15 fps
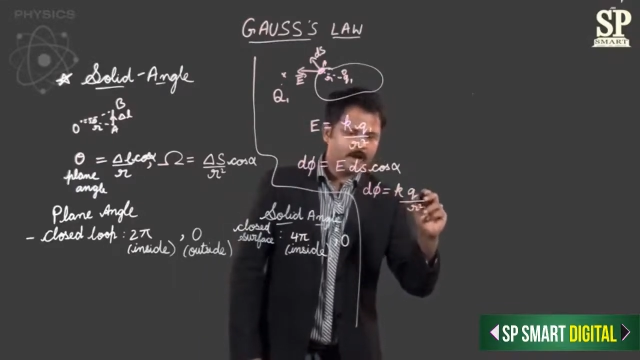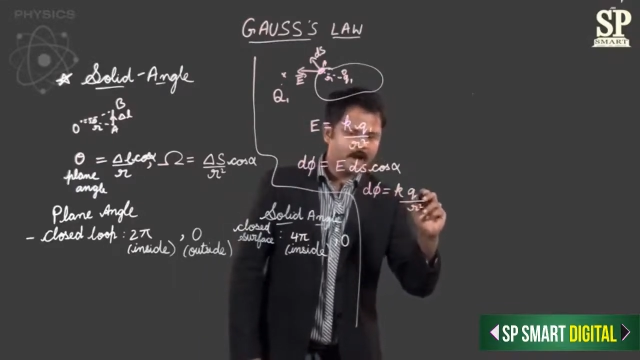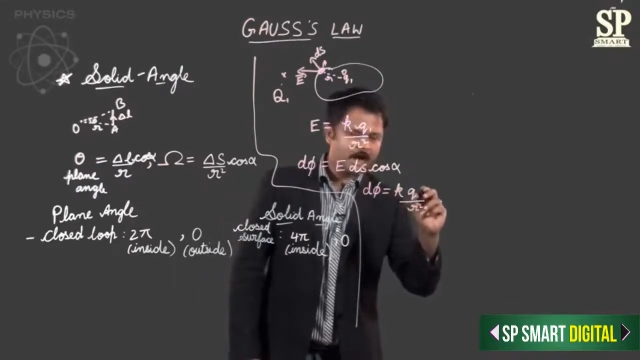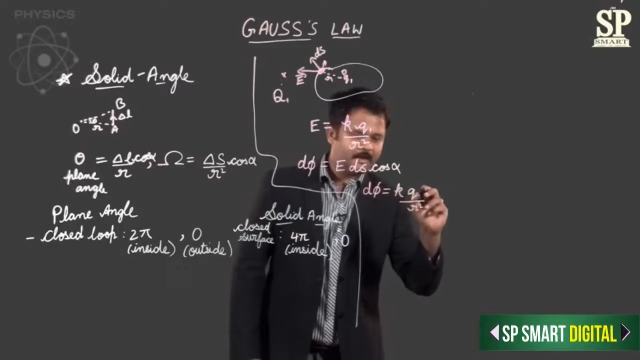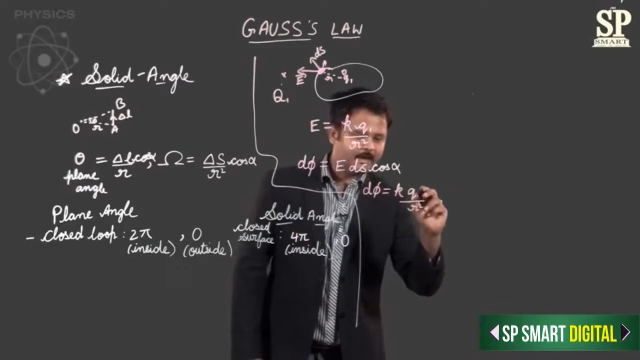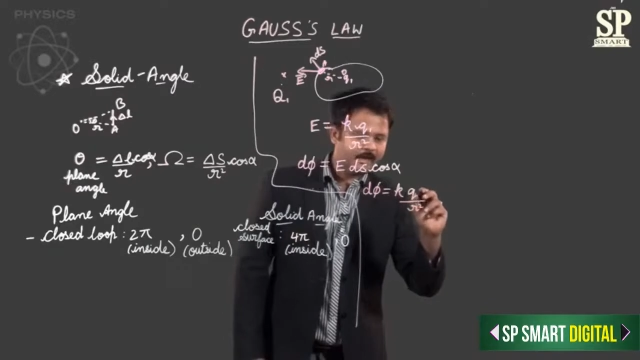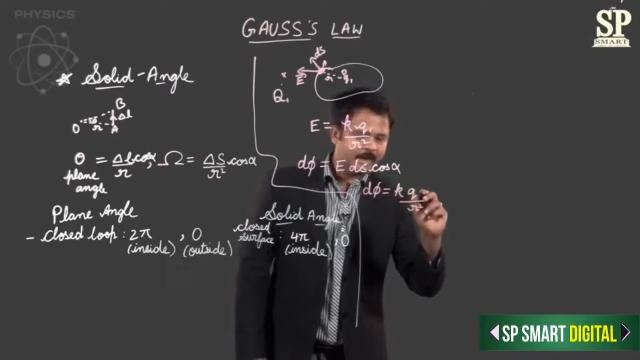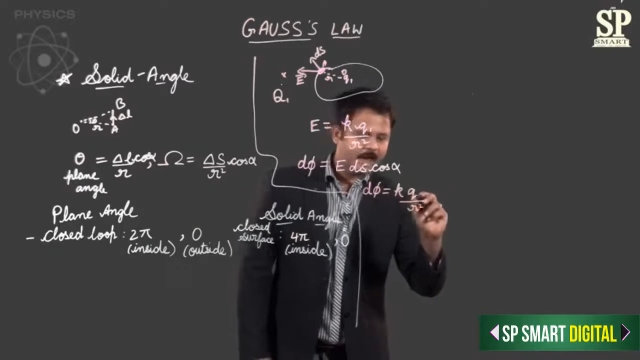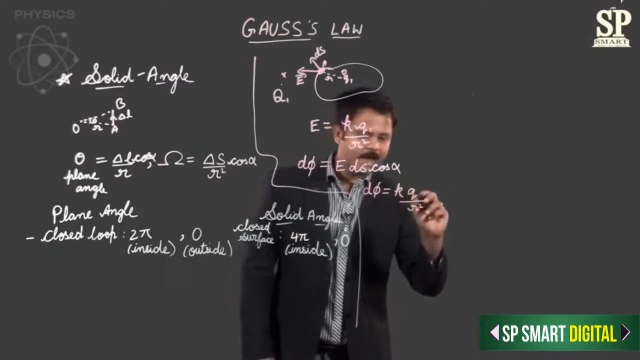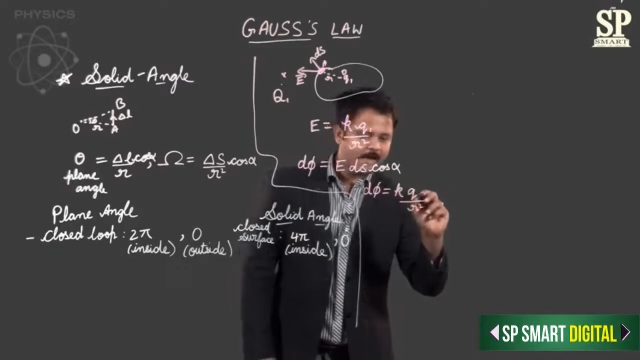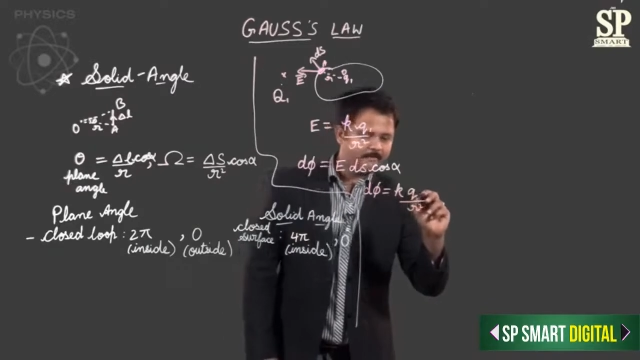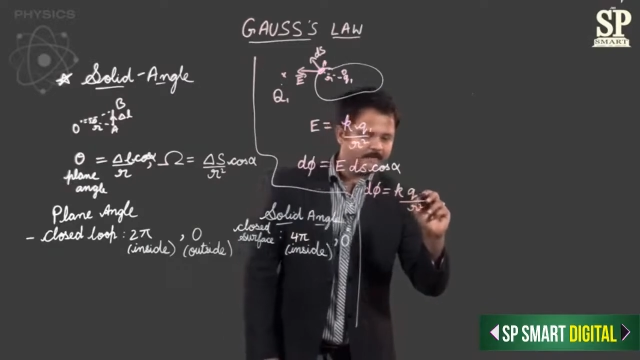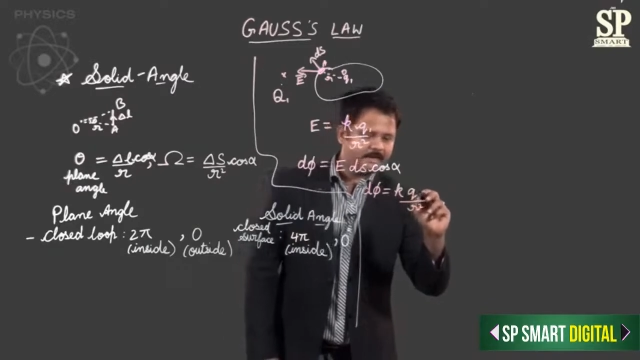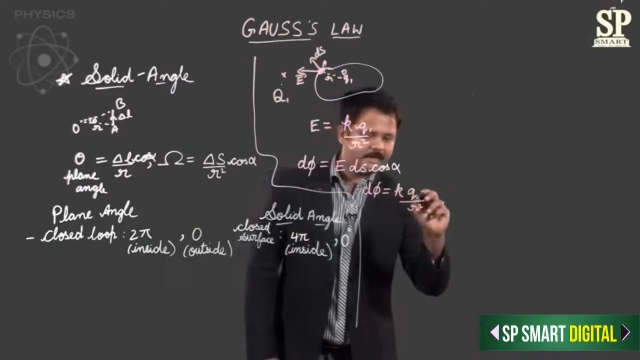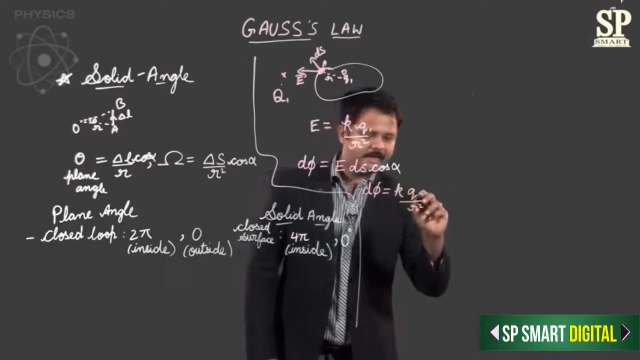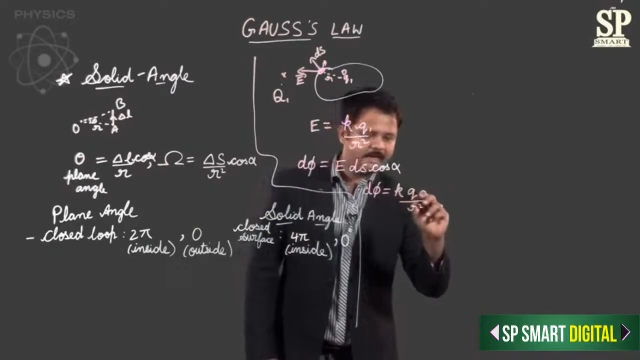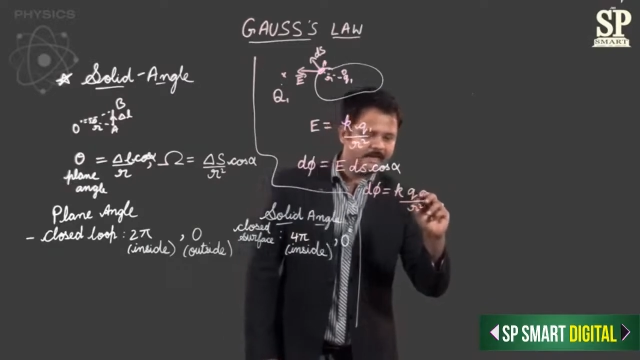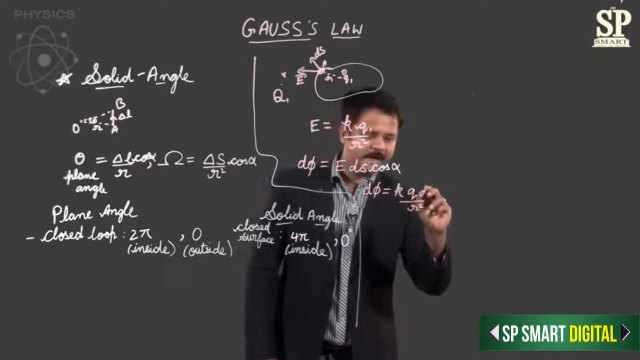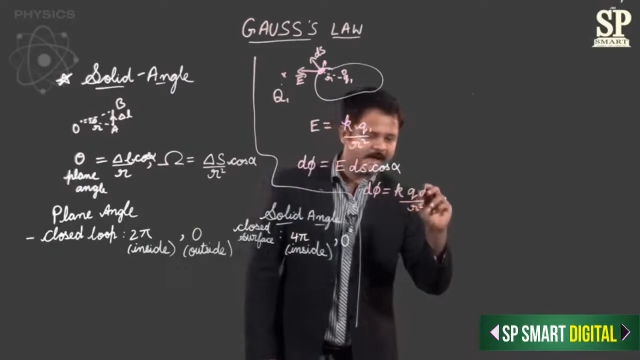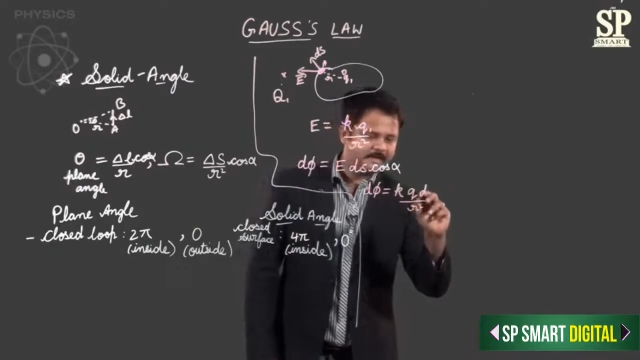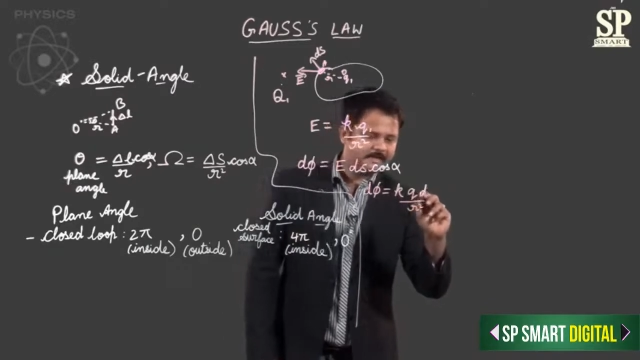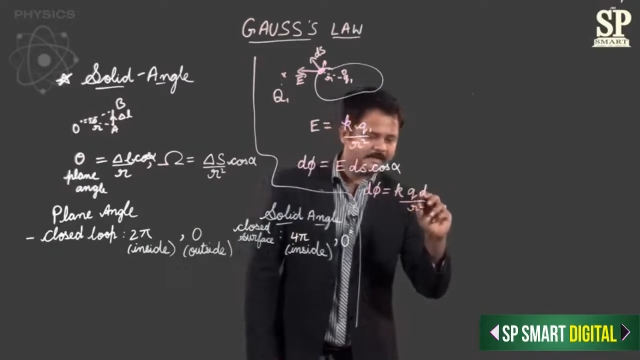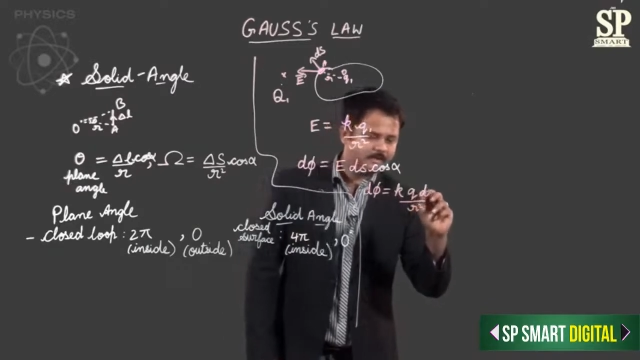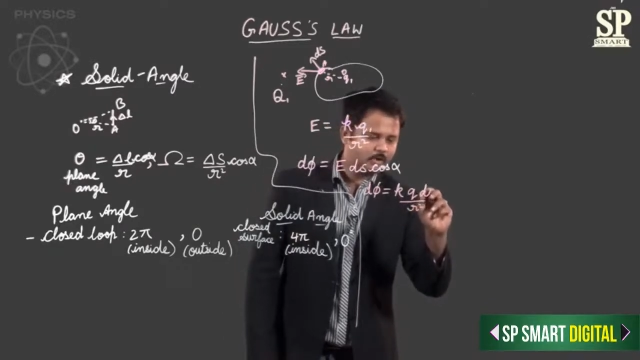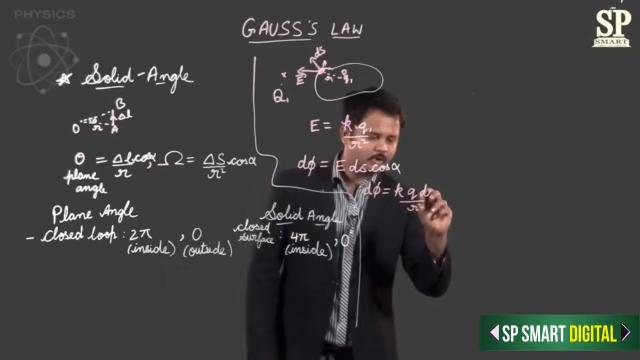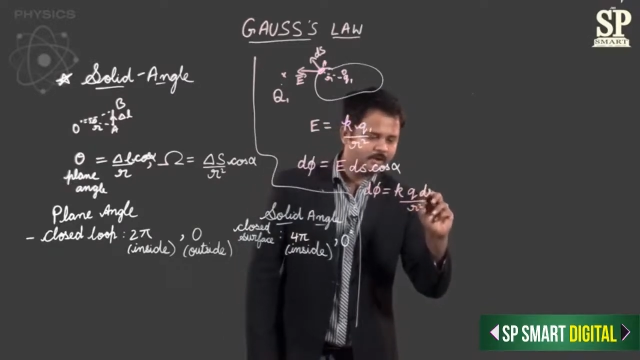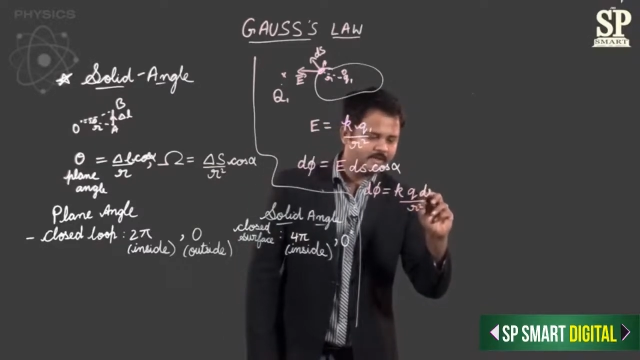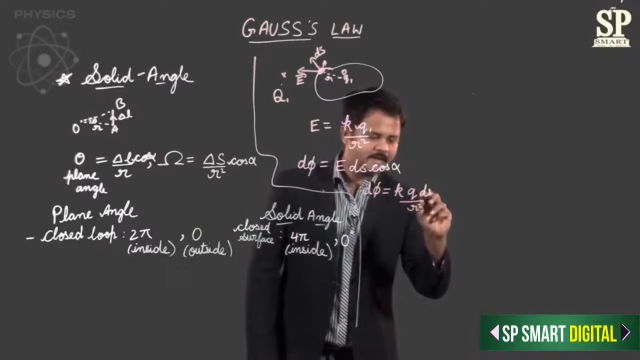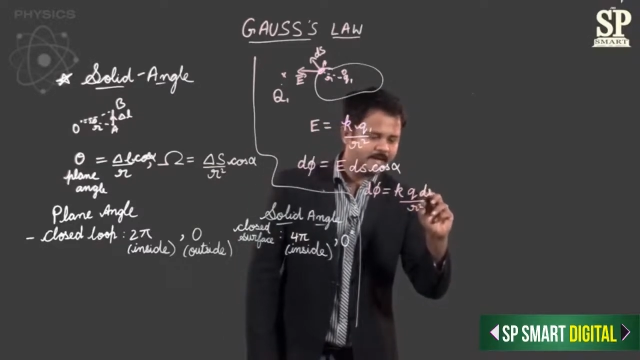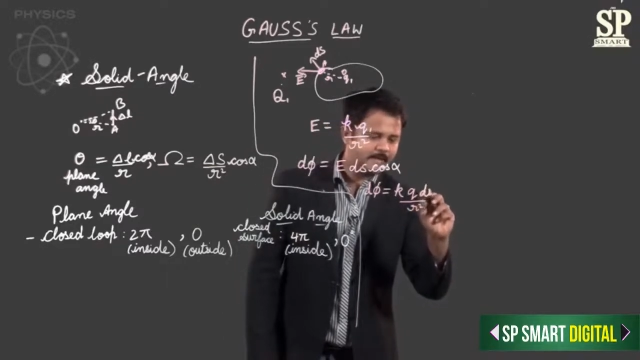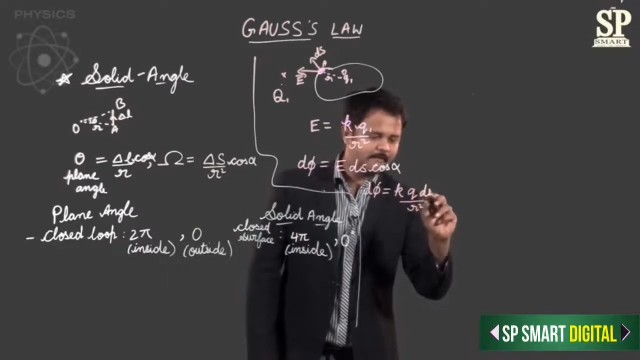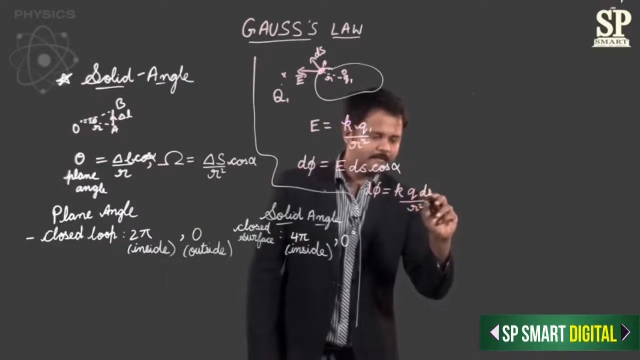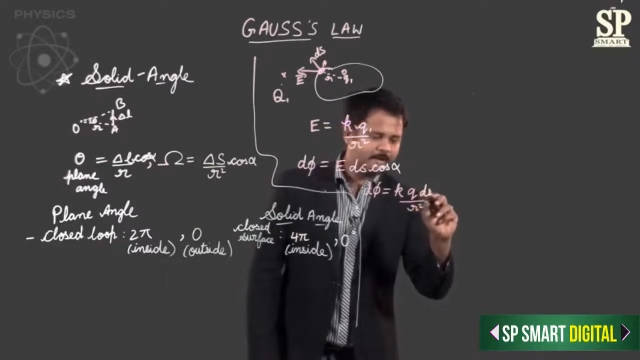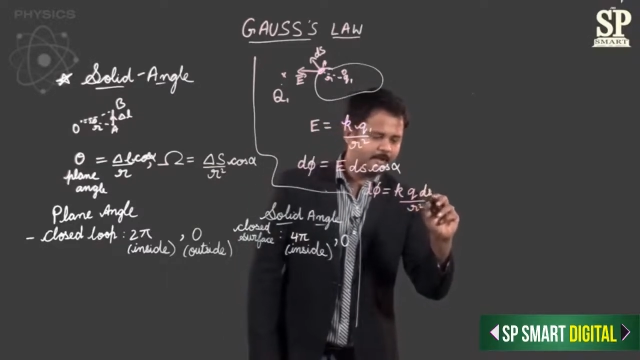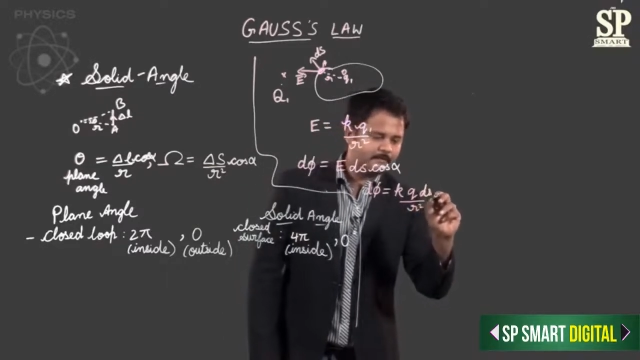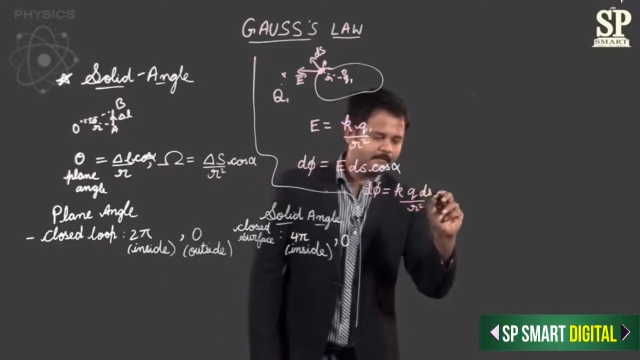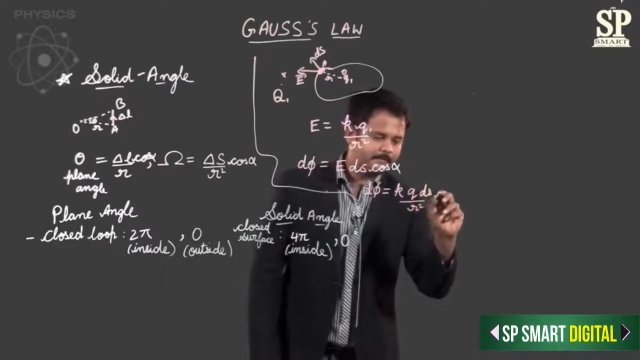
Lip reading: and then I have a ds cos alpha.